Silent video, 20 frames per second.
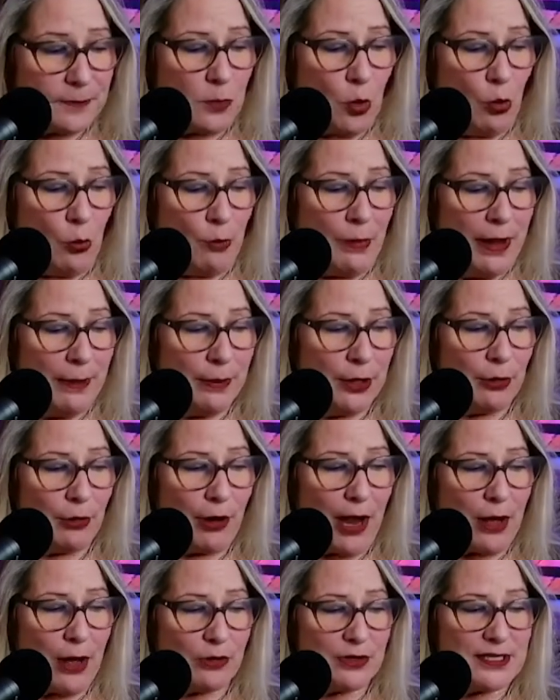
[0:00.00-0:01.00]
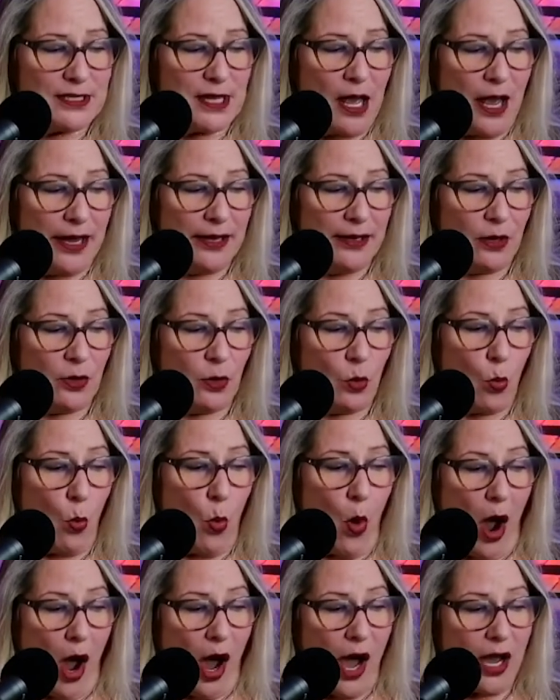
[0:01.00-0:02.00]
or maybe you're outside on a
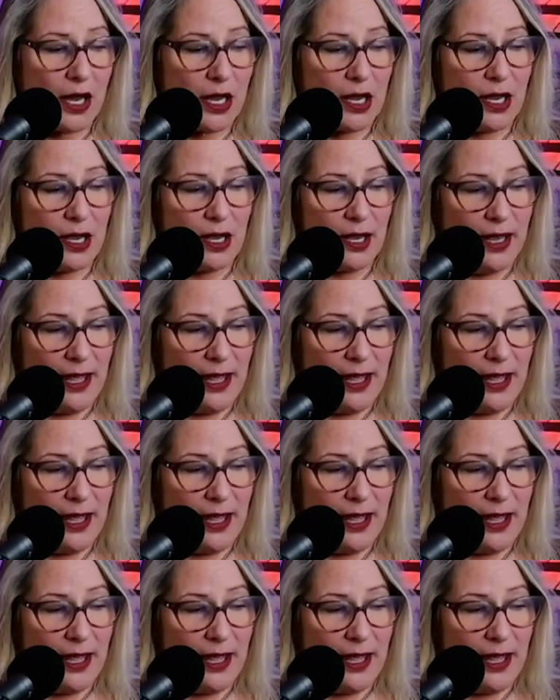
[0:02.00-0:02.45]
walk